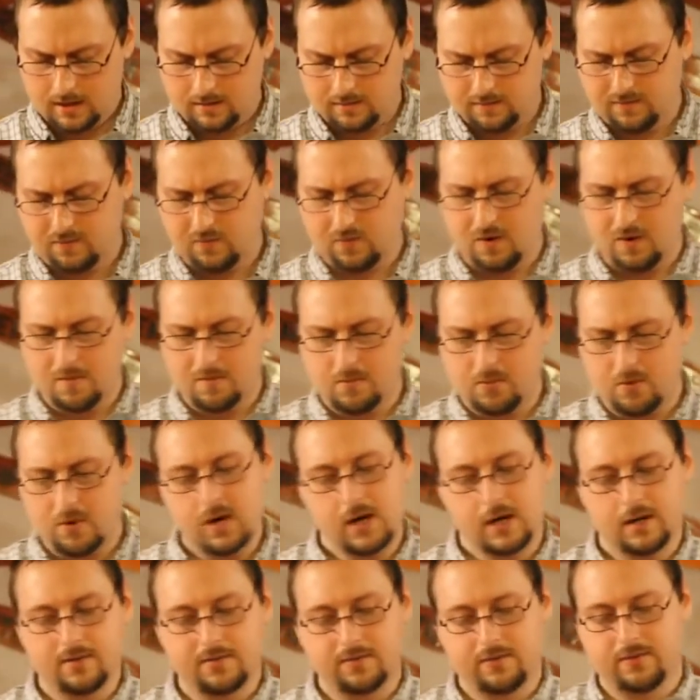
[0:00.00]
And for a
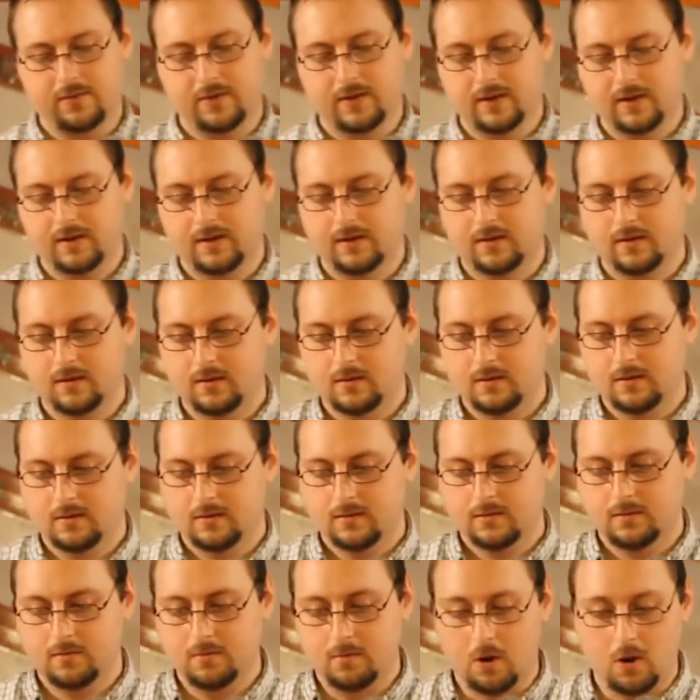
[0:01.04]
brief
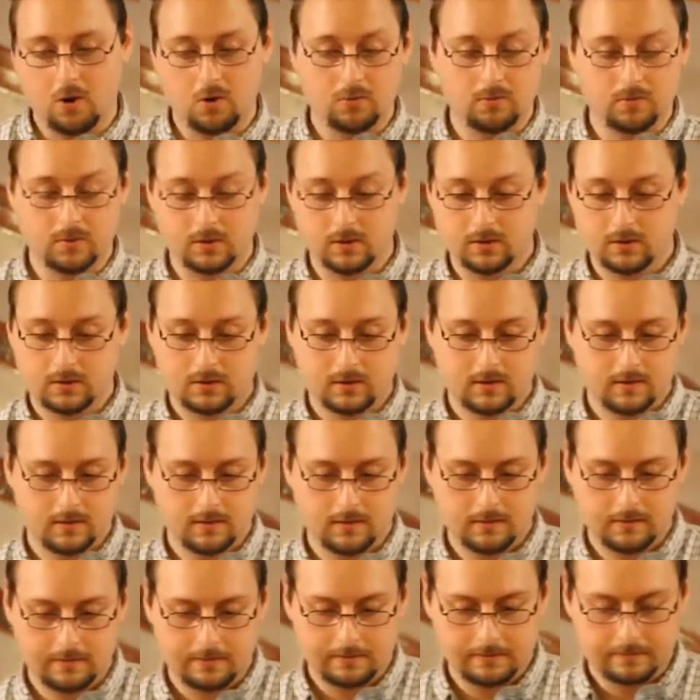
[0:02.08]
moment,